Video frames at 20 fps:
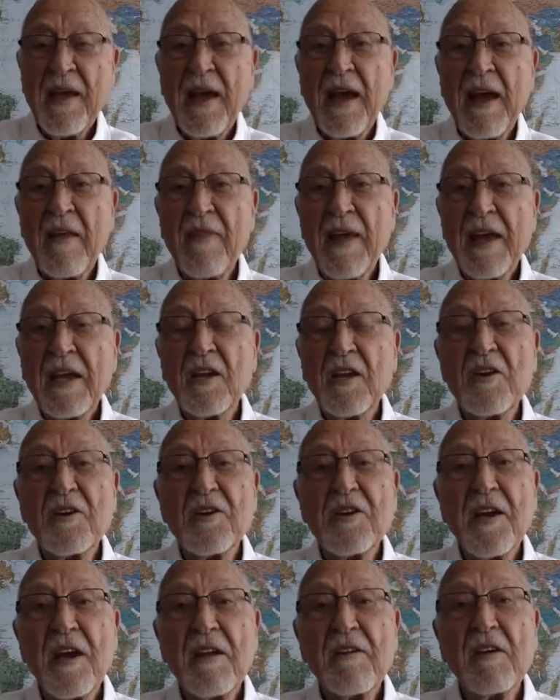and they
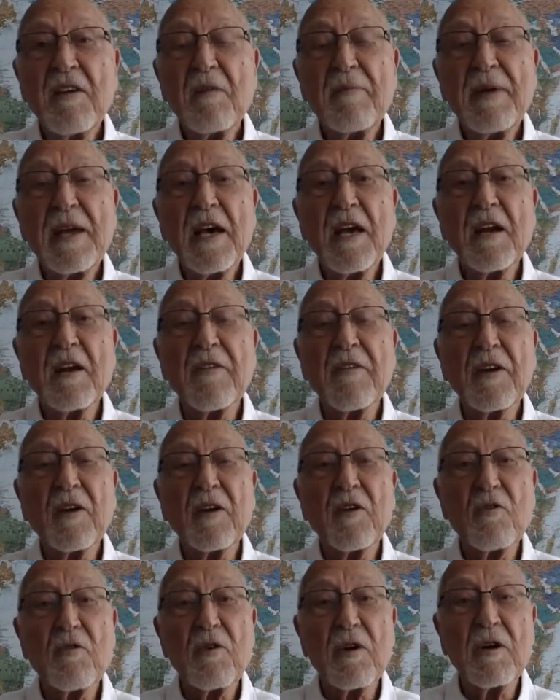continue to be under the
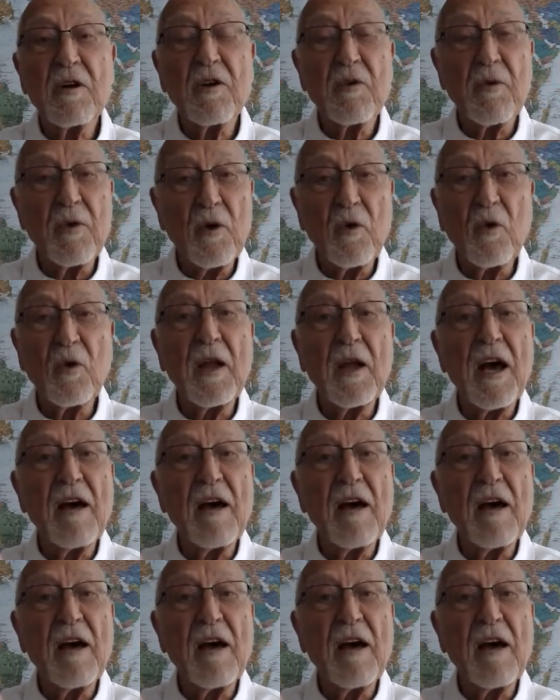control